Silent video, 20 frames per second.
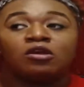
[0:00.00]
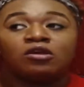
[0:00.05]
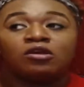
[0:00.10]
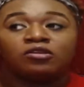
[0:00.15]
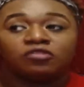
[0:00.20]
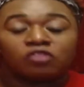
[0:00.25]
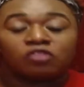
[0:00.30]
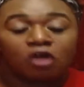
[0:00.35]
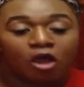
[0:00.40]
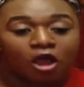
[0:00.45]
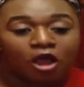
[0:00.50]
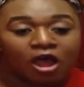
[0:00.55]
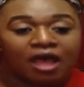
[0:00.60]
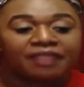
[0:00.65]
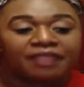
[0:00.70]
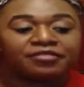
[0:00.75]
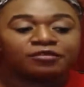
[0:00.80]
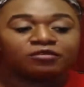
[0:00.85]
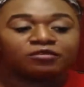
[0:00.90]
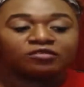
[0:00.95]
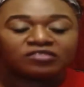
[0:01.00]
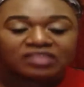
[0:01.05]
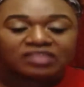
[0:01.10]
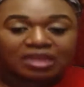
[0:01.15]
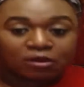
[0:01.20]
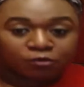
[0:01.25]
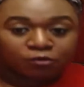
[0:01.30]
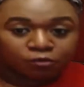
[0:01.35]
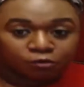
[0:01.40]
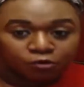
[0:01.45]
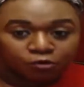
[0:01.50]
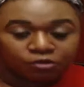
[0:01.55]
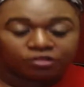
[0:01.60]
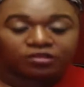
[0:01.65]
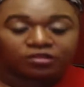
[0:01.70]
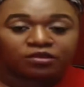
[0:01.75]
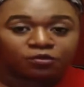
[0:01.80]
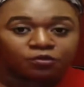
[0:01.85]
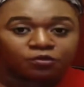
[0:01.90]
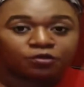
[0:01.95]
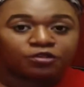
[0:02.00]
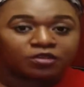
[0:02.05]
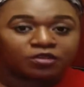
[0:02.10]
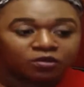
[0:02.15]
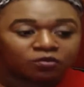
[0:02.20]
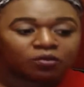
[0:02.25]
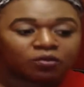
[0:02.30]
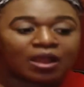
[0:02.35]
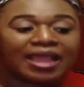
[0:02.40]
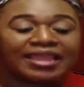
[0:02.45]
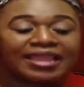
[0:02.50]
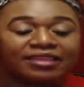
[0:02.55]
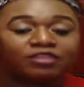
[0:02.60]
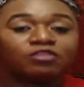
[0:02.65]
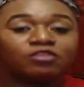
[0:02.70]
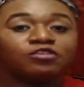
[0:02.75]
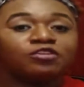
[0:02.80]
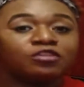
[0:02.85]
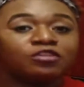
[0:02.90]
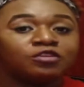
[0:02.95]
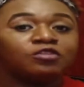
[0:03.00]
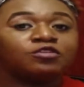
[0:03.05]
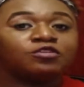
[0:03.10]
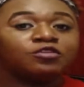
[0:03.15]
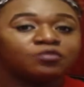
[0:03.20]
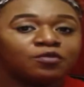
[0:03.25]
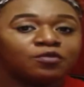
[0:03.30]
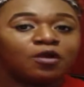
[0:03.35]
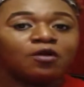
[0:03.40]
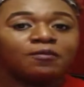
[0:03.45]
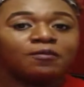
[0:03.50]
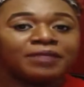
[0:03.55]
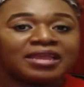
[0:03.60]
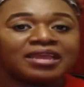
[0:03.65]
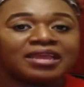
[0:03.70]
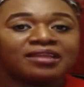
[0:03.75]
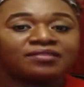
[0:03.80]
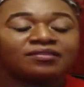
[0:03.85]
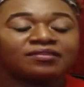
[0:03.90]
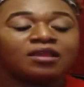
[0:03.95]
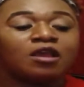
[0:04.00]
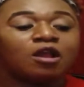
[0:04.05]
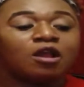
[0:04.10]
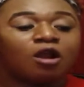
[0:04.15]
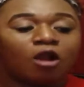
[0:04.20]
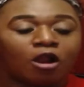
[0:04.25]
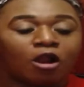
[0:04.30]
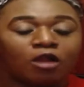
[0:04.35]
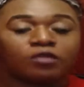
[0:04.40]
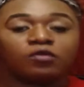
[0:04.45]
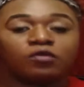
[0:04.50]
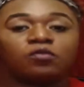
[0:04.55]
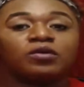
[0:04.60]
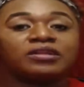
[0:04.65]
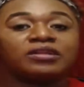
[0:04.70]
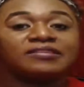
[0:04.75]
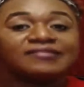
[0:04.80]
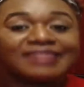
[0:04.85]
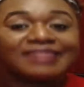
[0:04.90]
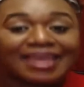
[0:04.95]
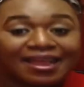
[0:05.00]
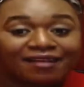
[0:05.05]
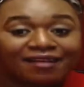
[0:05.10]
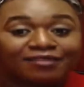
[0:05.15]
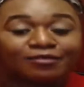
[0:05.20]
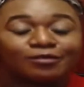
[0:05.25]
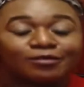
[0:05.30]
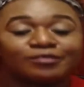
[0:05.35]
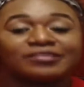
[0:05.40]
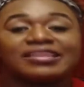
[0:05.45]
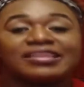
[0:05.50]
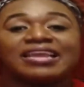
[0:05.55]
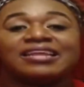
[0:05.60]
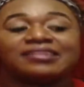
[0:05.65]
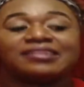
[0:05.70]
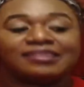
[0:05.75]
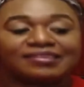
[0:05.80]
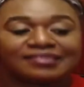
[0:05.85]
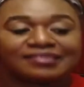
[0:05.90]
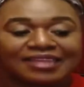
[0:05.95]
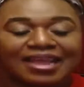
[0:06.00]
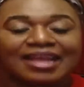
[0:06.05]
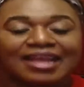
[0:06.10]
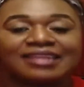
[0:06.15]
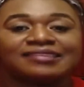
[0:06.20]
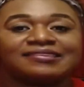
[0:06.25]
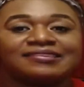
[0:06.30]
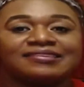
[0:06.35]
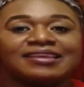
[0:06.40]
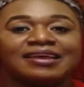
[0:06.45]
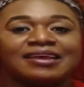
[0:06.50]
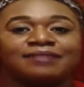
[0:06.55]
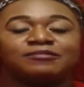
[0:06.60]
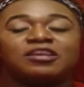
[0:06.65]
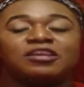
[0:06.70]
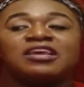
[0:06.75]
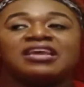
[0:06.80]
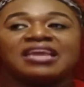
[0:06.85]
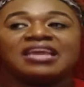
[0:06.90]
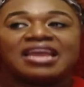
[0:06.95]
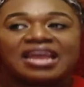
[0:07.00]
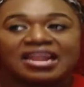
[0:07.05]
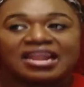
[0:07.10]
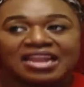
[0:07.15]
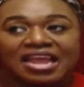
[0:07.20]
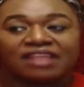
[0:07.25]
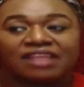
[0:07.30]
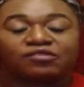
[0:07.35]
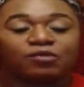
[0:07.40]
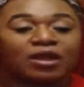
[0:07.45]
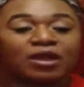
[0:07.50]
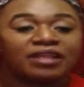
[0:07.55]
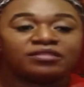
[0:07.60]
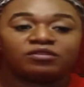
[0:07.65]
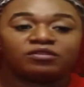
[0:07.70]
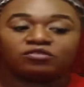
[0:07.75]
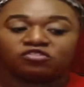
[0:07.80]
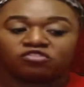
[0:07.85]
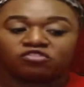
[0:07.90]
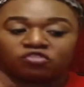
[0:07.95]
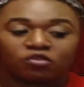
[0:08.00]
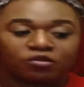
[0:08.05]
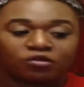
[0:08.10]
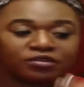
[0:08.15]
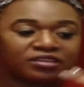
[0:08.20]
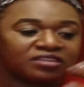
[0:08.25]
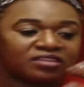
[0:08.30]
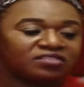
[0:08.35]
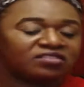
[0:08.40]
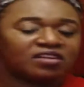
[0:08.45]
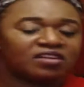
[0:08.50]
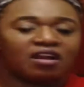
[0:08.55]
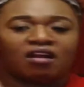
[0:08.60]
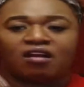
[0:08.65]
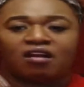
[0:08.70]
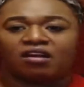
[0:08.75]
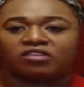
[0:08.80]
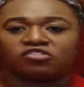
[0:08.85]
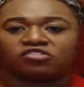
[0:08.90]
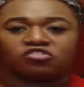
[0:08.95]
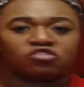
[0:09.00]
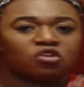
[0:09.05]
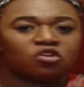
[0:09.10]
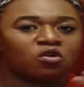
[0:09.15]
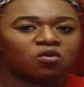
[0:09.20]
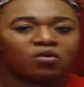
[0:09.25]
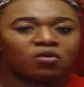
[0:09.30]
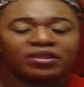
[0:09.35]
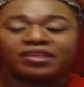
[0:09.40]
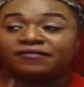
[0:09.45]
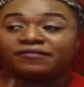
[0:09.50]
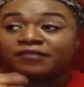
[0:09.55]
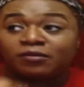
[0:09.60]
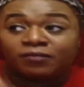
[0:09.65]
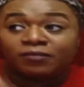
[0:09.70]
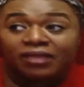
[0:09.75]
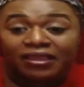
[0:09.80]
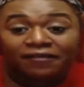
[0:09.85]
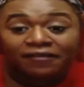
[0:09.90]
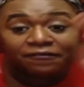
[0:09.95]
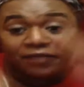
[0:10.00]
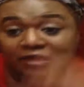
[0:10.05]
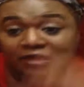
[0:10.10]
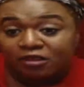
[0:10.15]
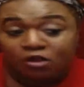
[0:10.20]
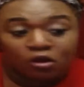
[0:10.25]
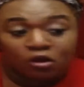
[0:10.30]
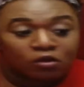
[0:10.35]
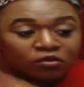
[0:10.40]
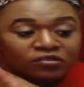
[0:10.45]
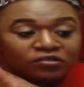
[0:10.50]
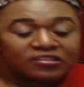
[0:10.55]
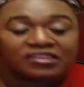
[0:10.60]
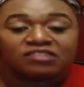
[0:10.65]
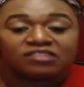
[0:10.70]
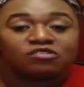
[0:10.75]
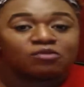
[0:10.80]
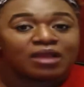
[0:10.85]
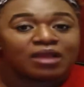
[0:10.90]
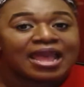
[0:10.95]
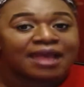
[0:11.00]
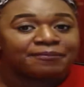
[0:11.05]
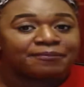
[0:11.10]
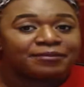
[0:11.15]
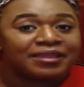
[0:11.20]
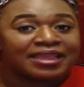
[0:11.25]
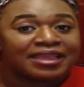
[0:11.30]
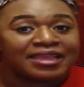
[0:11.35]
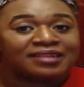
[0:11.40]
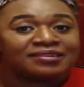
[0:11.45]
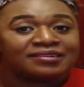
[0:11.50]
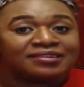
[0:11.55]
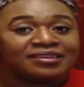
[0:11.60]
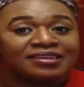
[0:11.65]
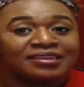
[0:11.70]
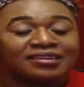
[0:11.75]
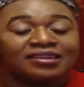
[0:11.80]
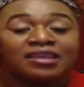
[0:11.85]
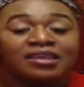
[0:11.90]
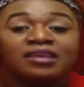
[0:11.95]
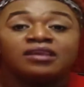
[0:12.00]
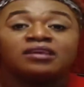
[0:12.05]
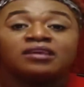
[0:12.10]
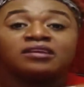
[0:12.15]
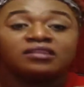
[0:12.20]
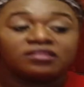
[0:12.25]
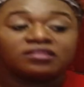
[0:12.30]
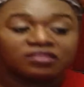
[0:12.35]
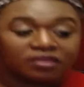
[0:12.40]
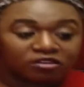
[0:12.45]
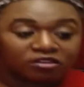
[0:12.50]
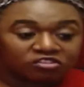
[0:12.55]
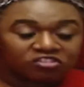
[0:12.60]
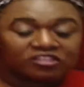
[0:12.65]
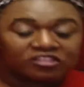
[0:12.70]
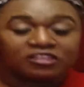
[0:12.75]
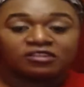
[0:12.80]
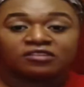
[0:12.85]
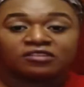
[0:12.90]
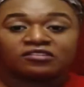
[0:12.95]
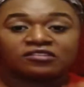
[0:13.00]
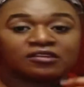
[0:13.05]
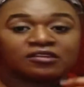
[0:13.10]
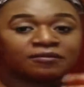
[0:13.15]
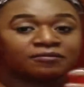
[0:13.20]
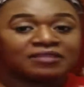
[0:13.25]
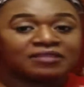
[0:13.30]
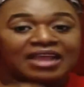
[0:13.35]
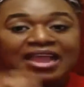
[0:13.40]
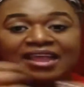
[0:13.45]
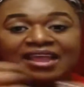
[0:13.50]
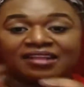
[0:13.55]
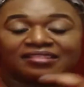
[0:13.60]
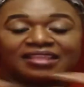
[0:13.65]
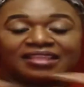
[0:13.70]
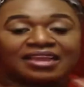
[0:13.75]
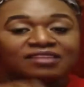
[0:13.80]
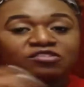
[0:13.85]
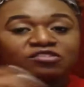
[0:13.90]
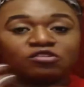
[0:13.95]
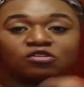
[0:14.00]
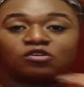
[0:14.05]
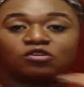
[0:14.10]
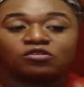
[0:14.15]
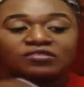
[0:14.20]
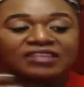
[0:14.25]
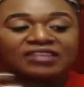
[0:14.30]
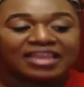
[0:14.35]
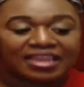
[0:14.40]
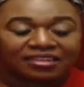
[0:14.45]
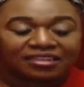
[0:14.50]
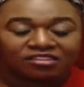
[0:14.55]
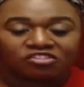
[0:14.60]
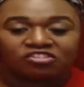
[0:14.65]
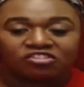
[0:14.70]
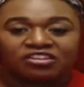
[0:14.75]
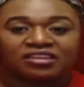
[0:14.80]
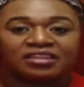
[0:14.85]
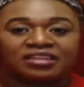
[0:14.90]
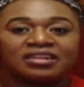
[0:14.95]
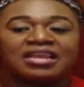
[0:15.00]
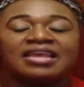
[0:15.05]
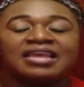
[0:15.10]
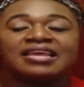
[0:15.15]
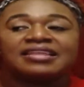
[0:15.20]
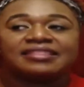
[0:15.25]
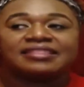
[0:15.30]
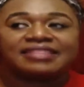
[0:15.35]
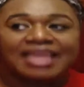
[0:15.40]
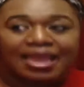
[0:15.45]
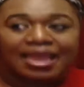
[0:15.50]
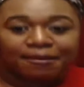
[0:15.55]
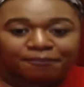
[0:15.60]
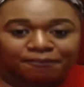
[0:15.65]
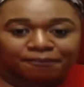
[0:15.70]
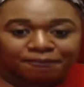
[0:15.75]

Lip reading: the authors that really, really write good romance are the ones that understand this concept, and that's why their stories are so, even if it goes into a happy ending, there's still some dialectical tension that